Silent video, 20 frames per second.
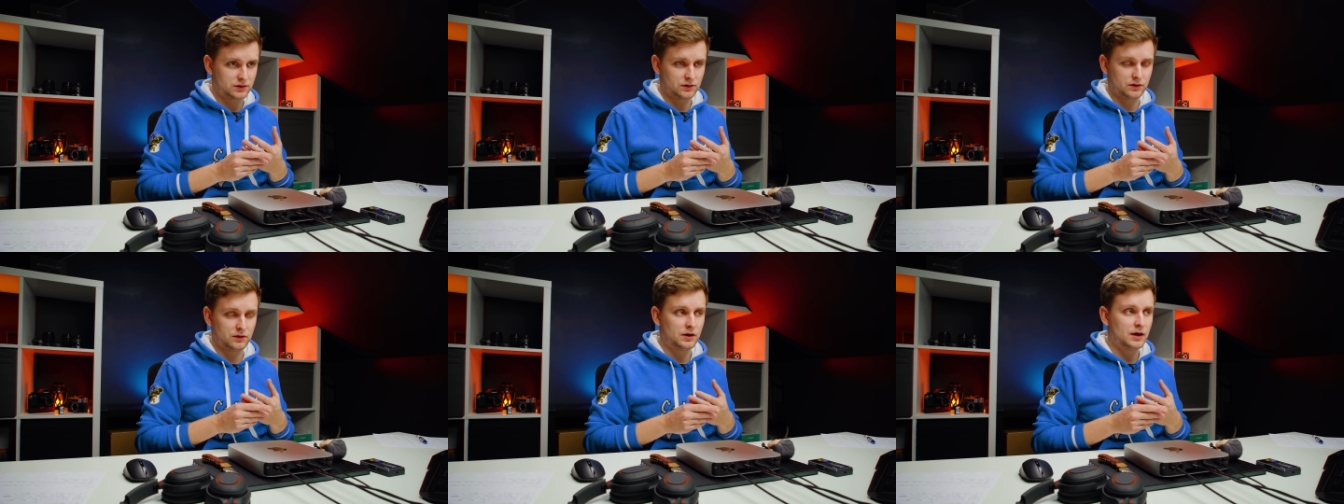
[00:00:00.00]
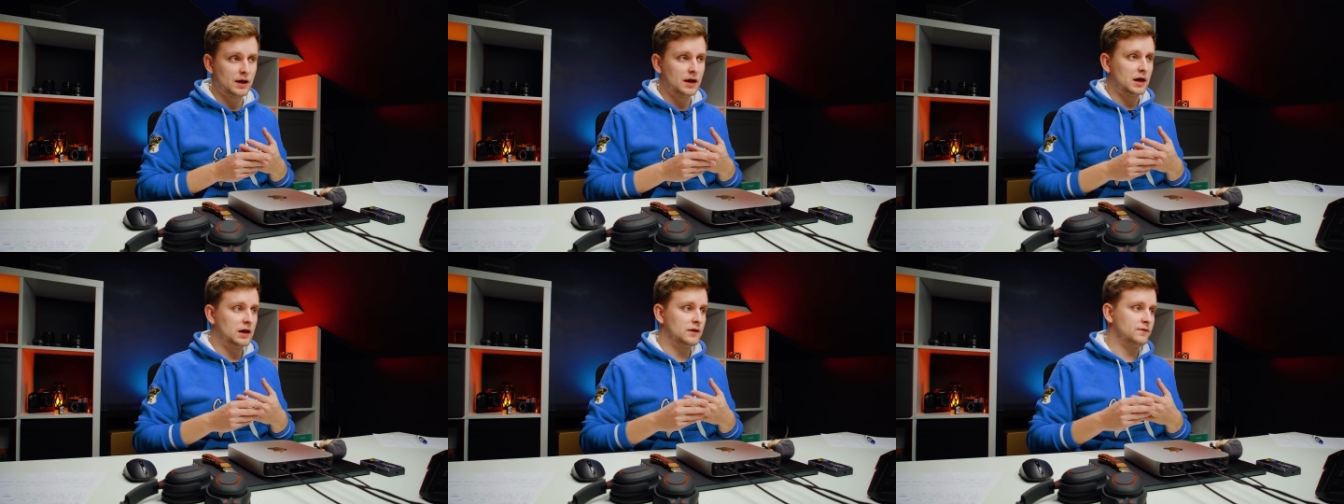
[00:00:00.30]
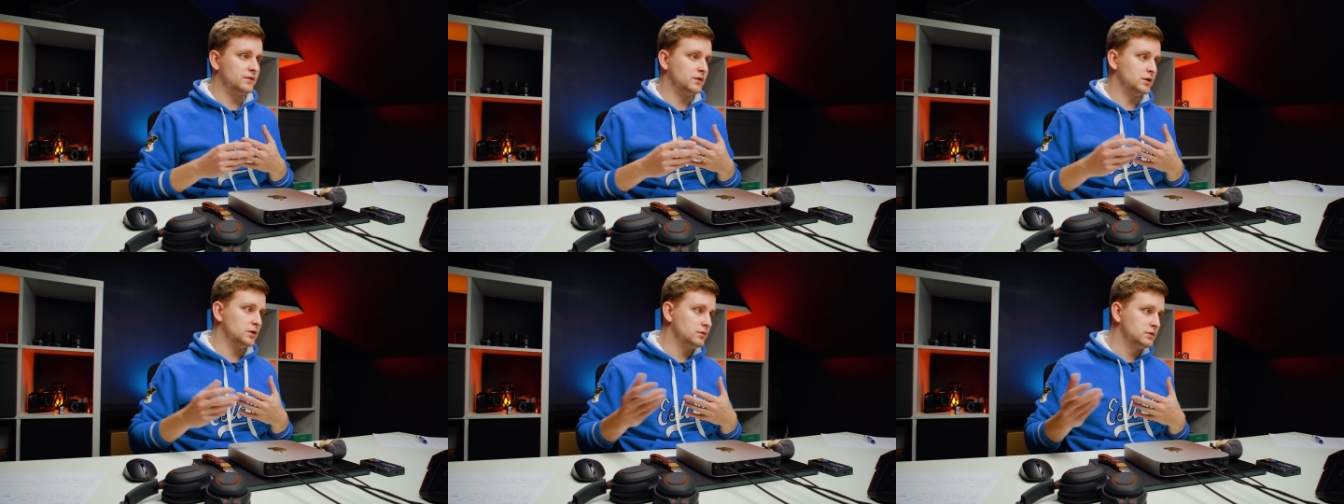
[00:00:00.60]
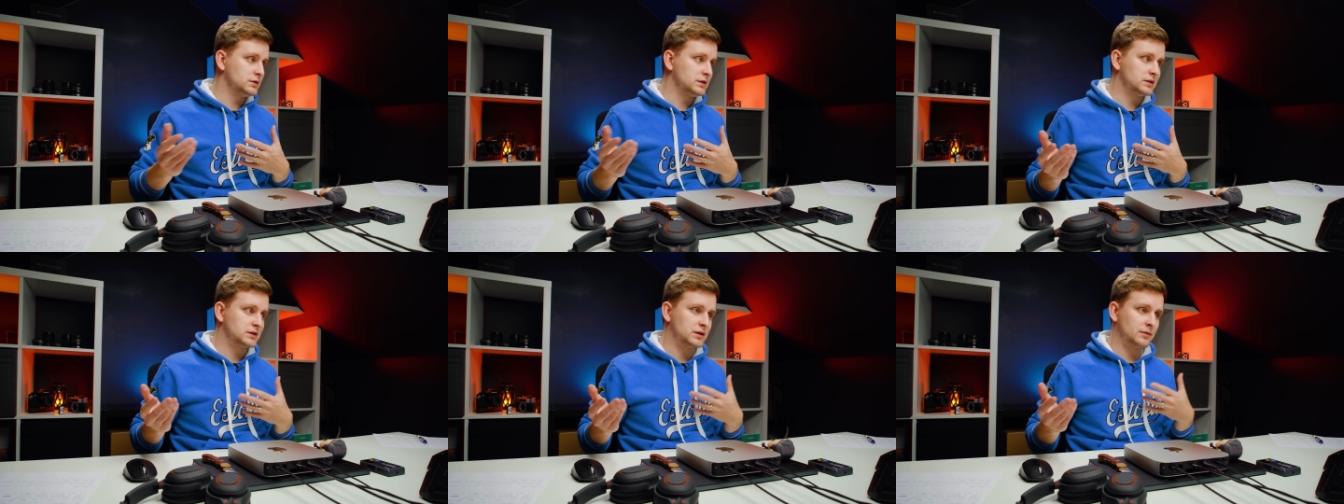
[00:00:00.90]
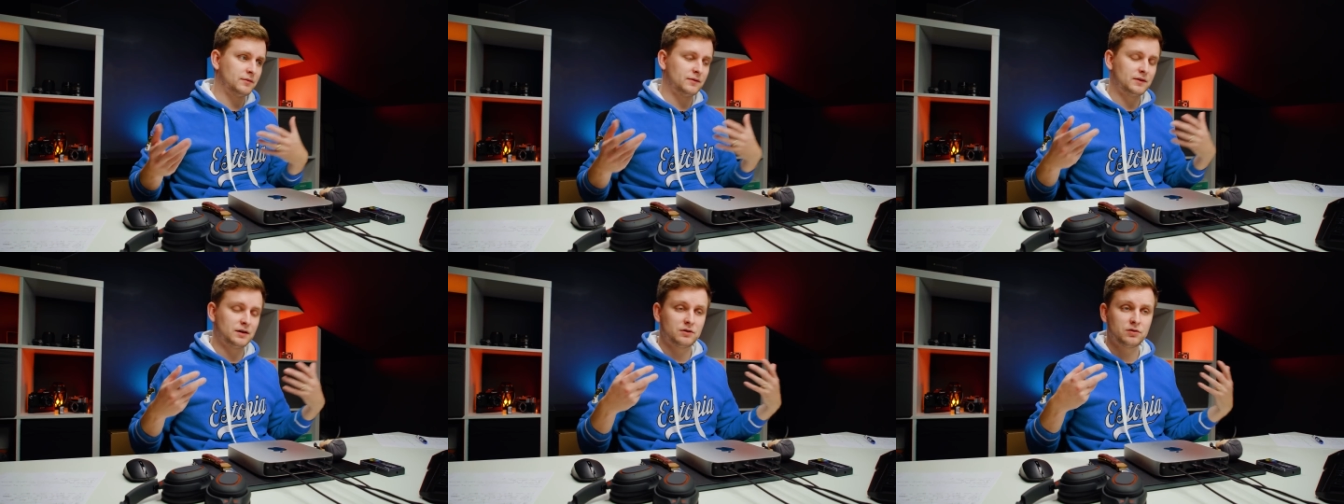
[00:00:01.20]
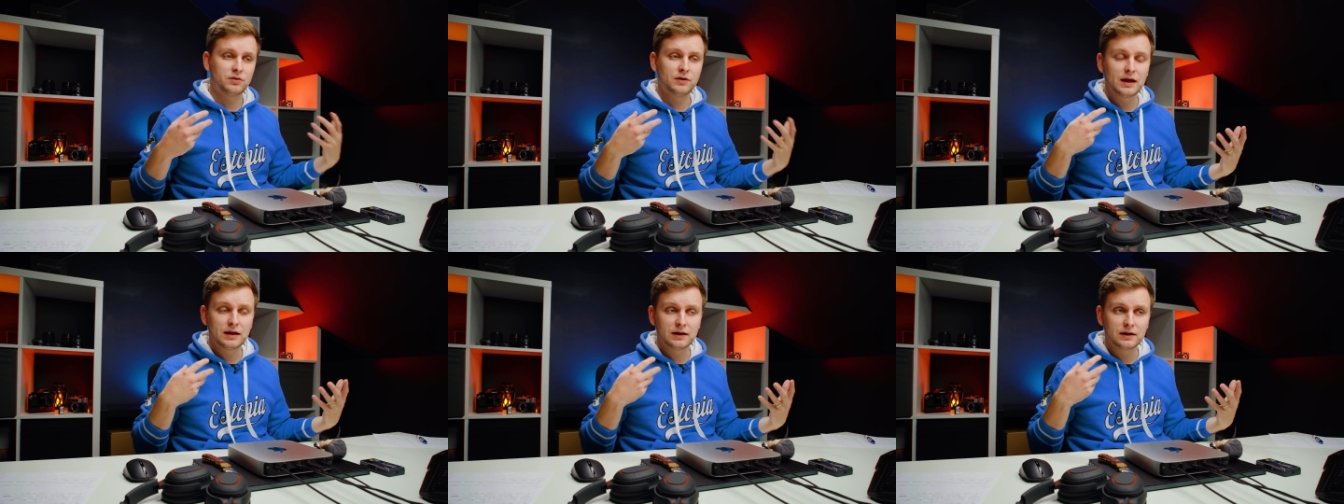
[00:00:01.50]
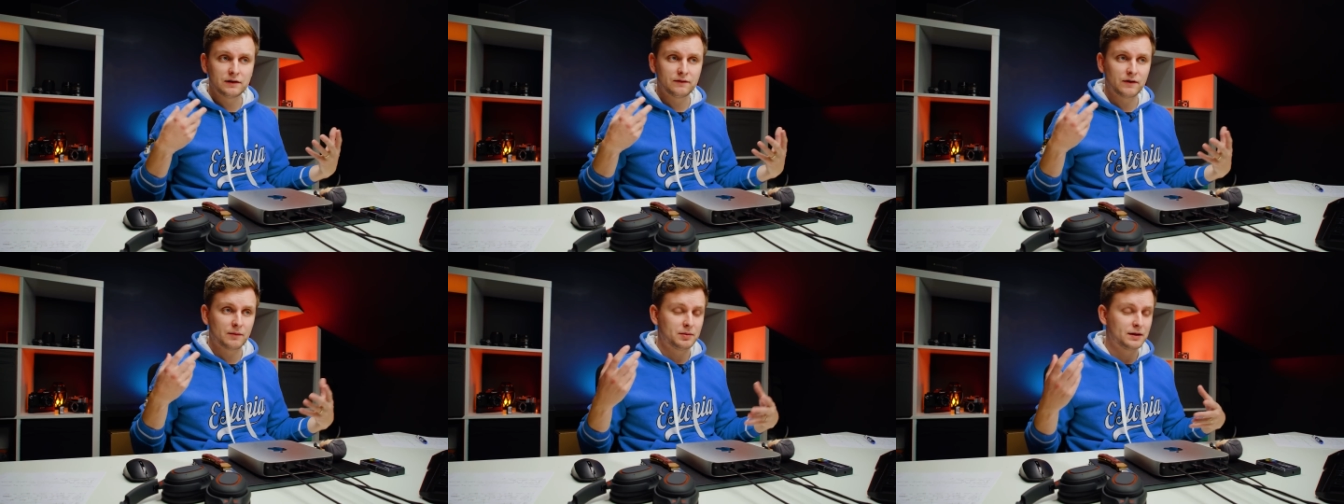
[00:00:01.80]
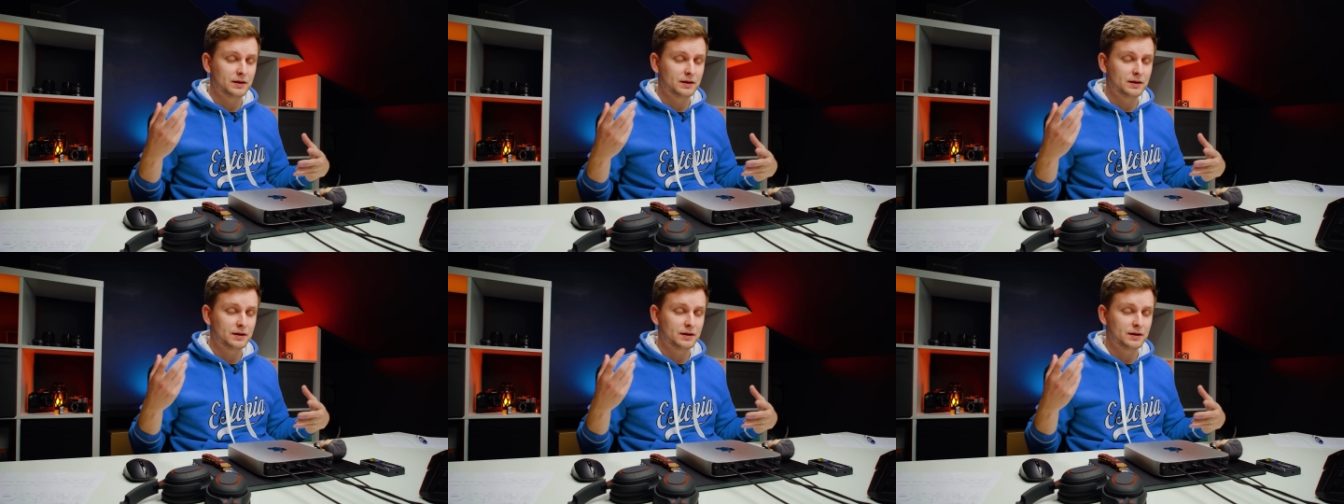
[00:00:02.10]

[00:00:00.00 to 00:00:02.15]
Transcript: So if you're using some of the creative